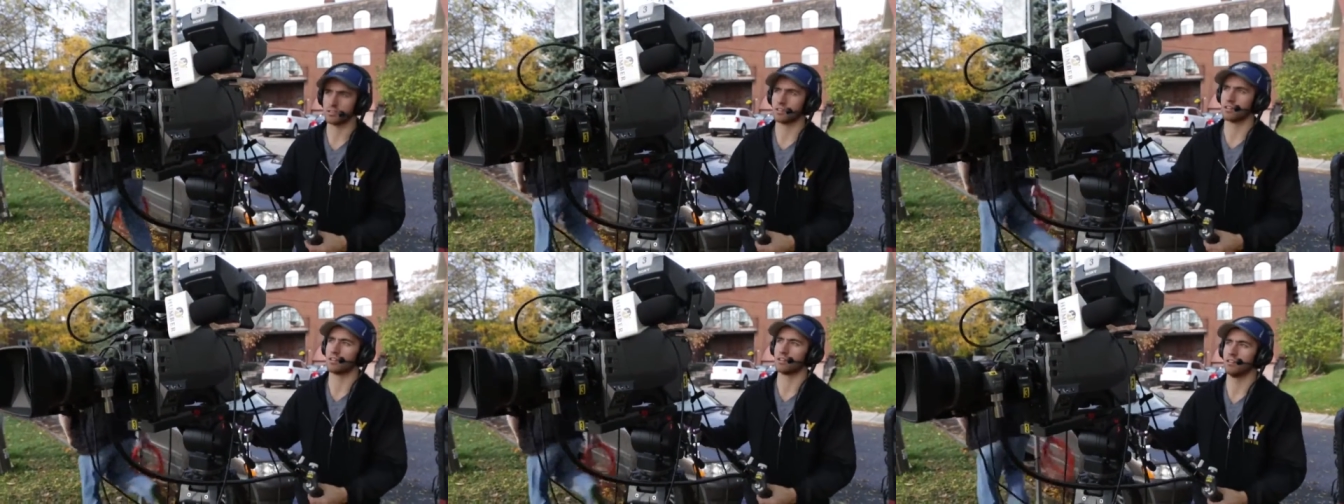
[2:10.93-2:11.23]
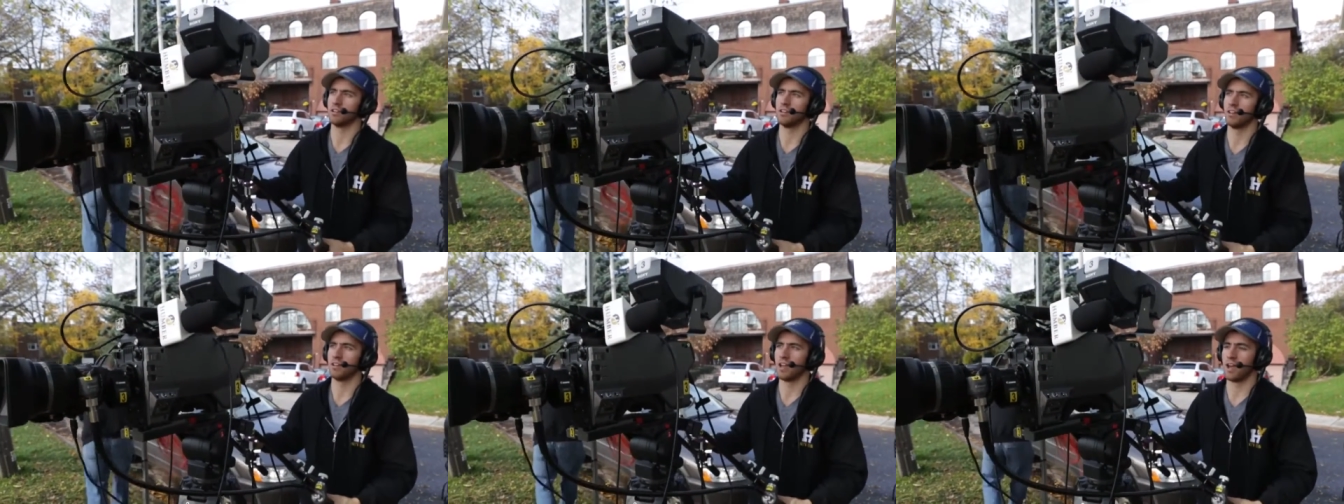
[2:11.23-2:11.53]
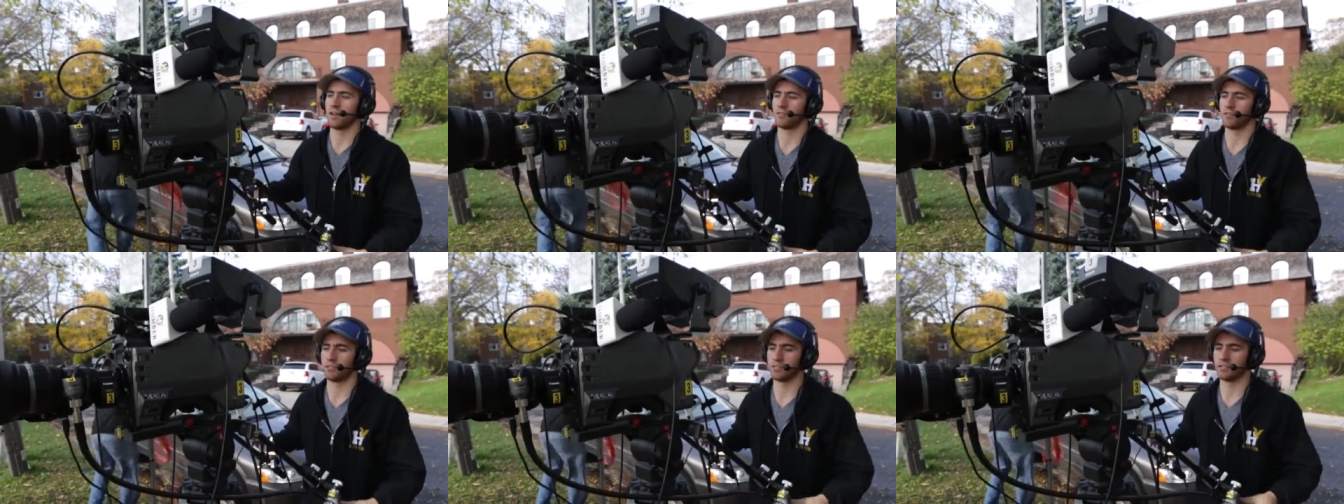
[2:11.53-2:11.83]
So
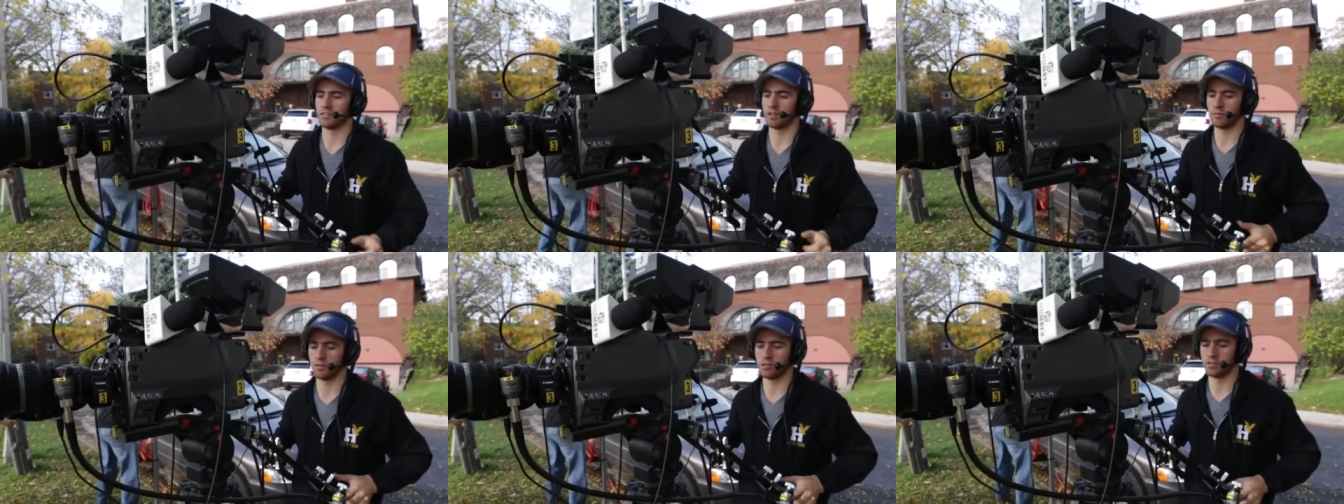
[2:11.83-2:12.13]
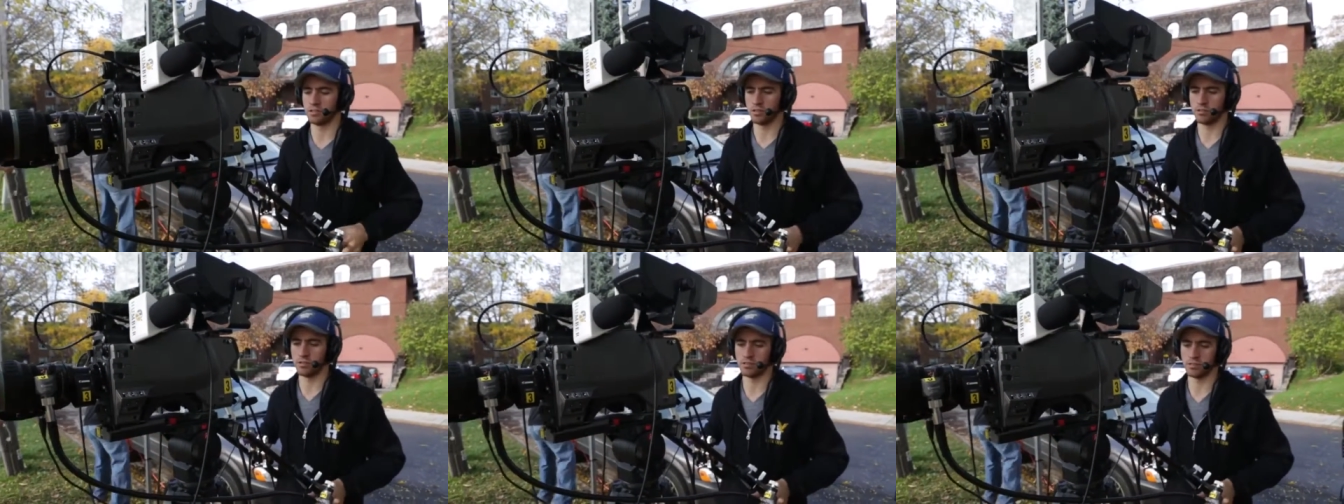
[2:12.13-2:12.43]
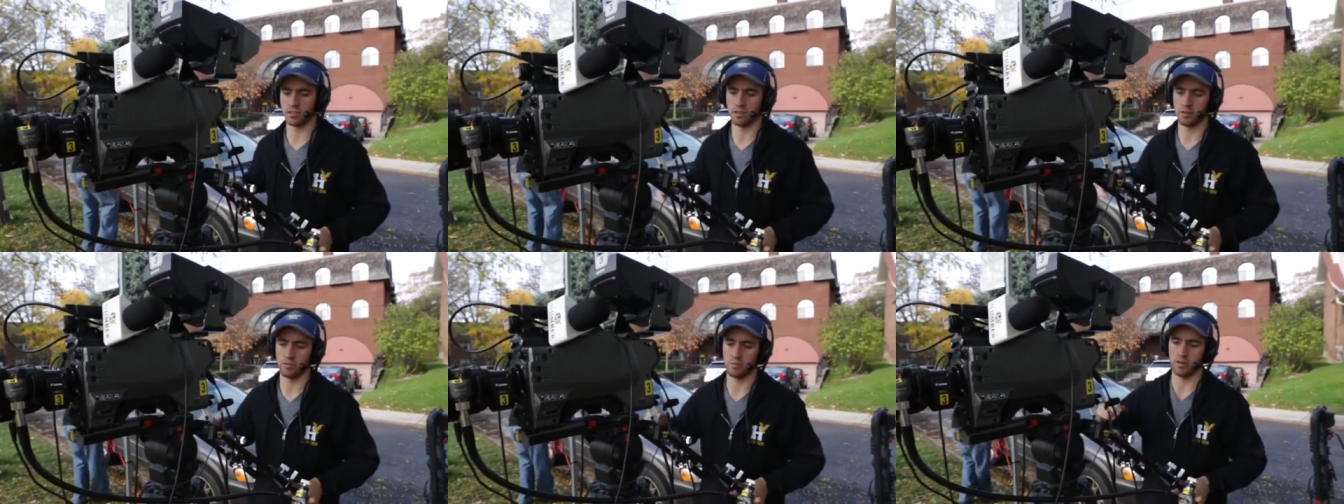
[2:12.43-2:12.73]
everything that we do is
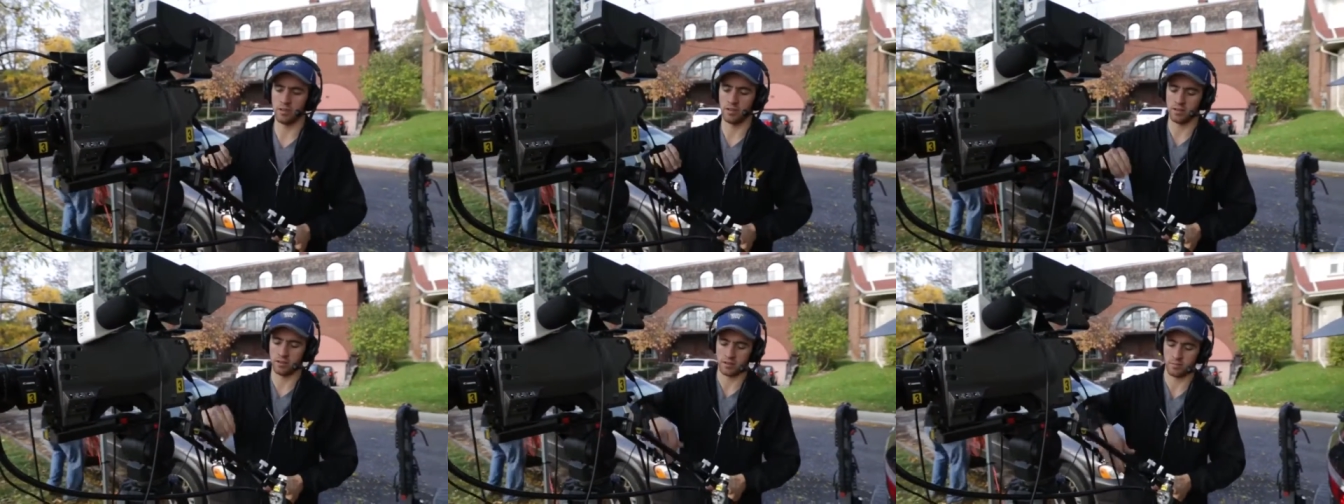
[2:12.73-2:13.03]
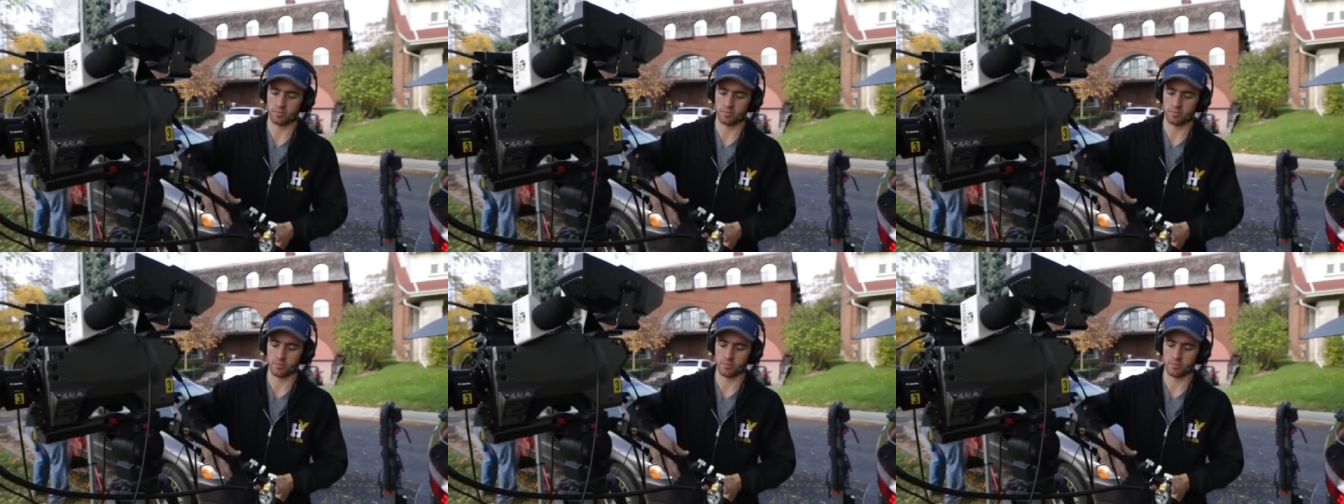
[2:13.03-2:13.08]
going to be